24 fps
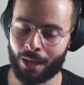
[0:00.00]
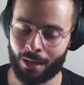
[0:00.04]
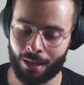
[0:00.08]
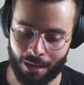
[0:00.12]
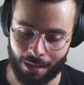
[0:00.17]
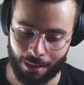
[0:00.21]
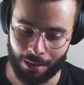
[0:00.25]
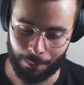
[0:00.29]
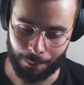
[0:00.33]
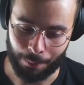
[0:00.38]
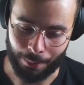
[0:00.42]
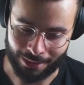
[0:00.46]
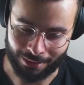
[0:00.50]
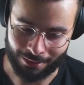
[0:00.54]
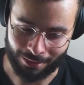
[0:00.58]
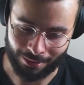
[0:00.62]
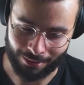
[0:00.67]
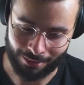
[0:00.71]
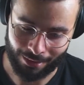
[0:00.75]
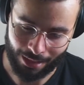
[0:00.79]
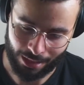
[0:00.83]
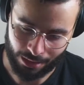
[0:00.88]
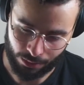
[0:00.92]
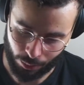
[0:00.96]
But
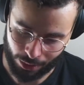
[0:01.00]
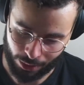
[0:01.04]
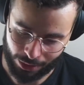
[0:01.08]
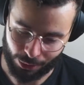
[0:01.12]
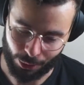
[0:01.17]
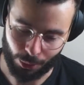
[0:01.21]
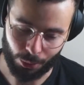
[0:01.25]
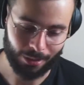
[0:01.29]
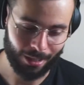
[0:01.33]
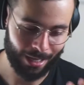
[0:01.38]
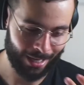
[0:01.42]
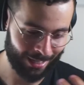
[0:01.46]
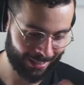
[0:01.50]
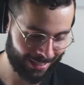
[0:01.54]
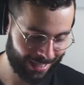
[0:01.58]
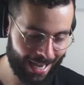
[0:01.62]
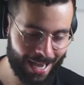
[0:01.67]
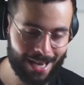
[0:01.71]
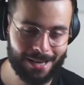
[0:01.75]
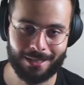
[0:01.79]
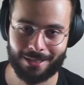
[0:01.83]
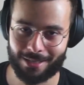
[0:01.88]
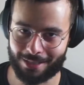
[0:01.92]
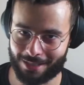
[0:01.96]
then we took again a
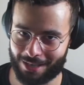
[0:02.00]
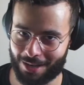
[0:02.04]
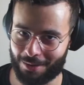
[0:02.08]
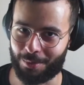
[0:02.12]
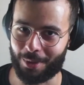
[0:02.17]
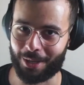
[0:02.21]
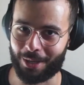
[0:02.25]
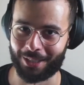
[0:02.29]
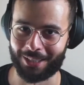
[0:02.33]
step back,